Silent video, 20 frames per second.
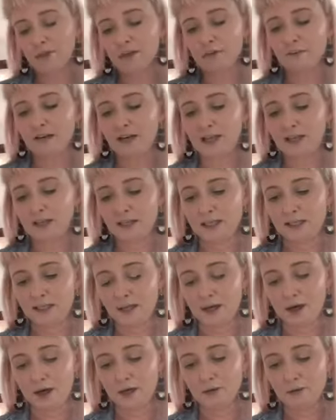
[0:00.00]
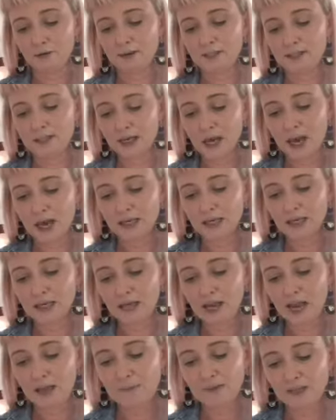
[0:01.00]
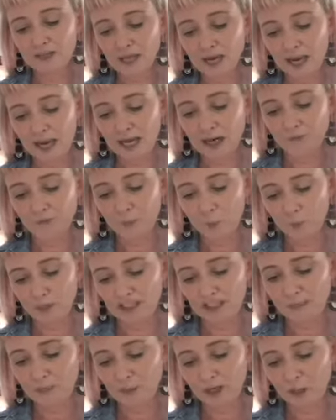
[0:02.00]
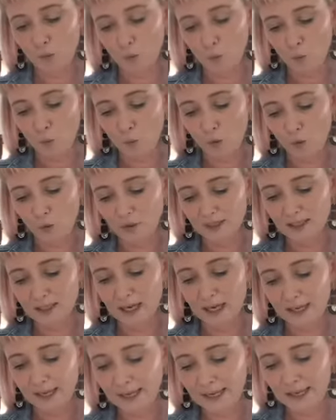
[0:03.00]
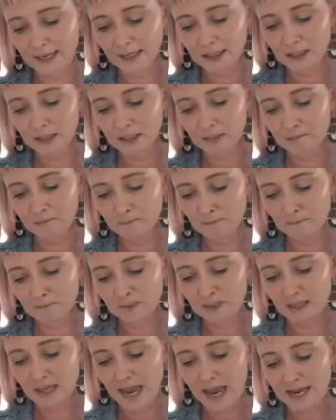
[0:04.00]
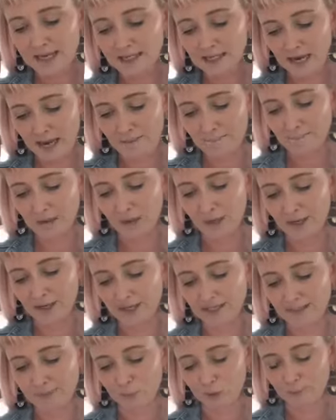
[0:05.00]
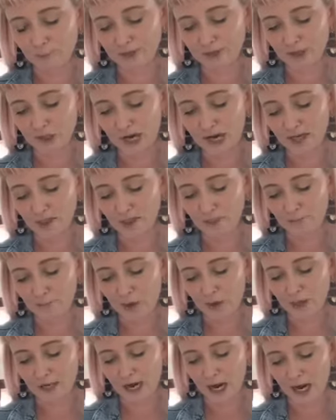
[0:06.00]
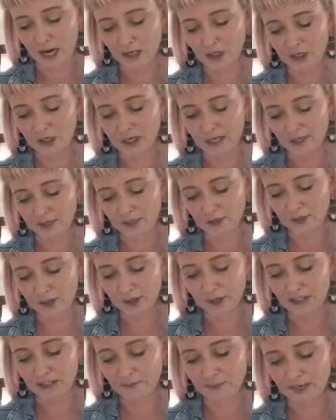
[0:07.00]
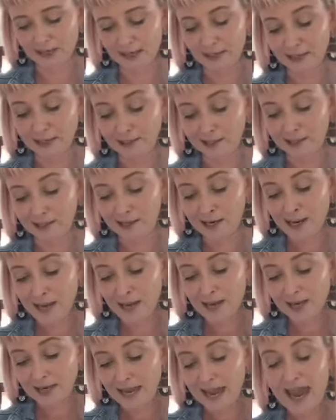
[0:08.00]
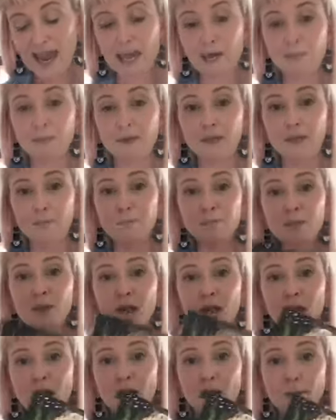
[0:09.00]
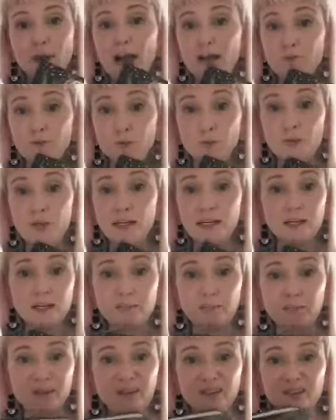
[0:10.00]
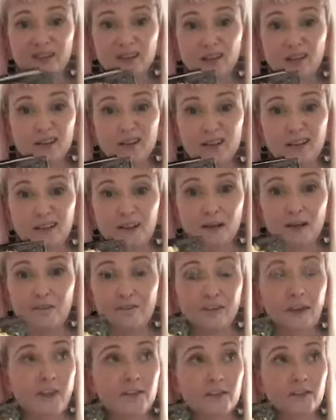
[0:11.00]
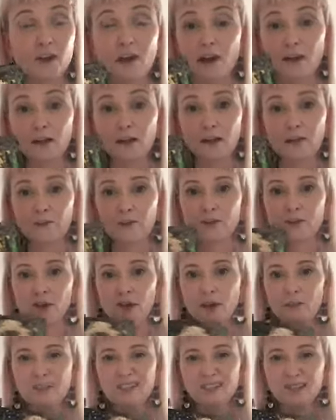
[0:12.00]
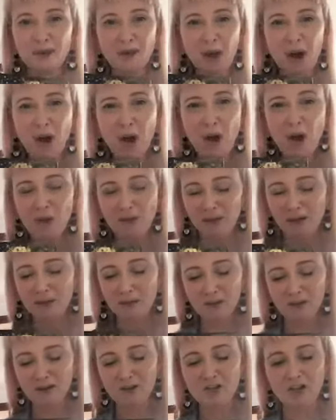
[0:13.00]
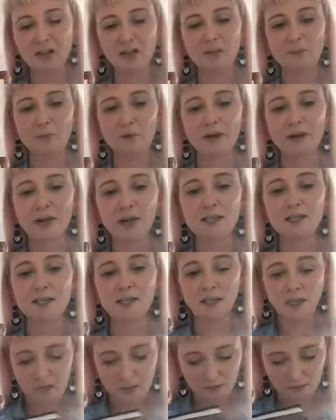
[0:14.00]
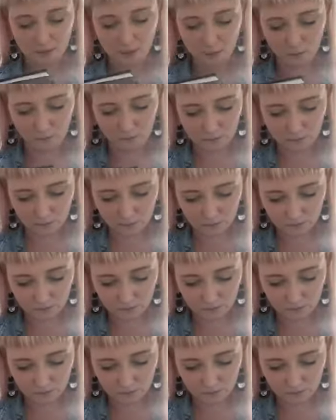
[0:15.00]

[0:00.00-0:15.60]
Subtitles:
to read this title, The Slightly Alarming Tale of the Whispering Wars, A Kingdoms and Empires Book by Jacqueline Moriarty, illustrations by Kelly Canby. I have to read it because I forget the title every time. It's so long. Come on, Jacqueline Moriarty. Ooh,